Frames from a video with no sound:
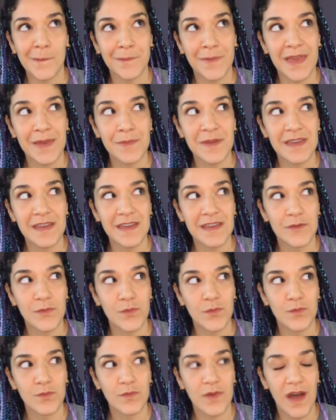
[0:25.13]
maybe
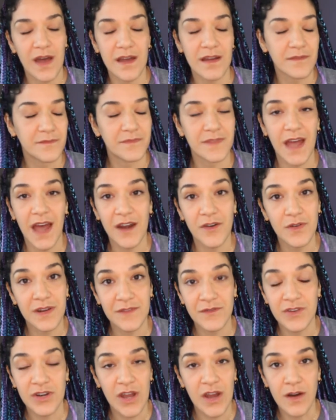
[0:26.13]
I don't
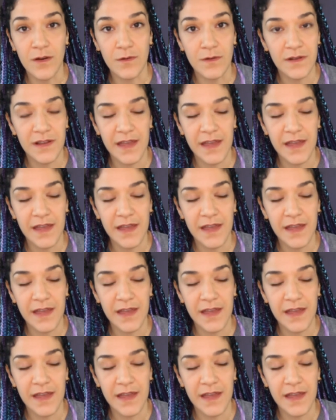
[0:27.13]
even know.